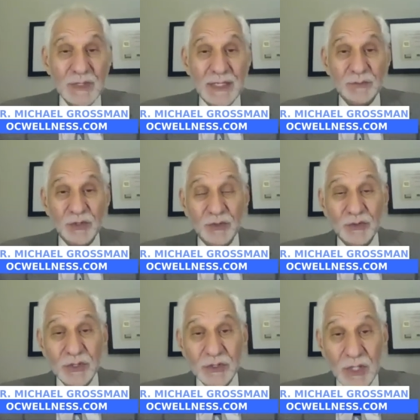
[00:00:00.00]
It
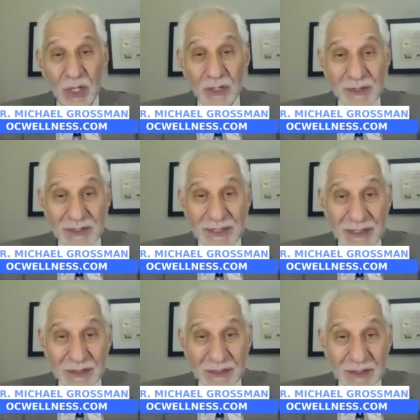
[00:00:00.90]
reduces heart
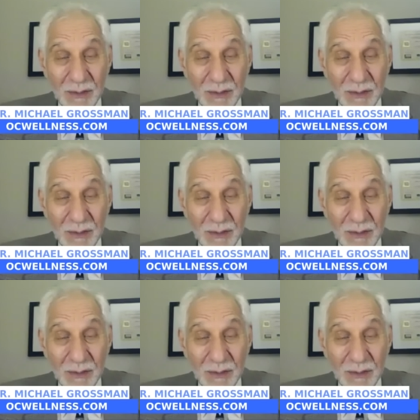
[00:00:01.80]
disease.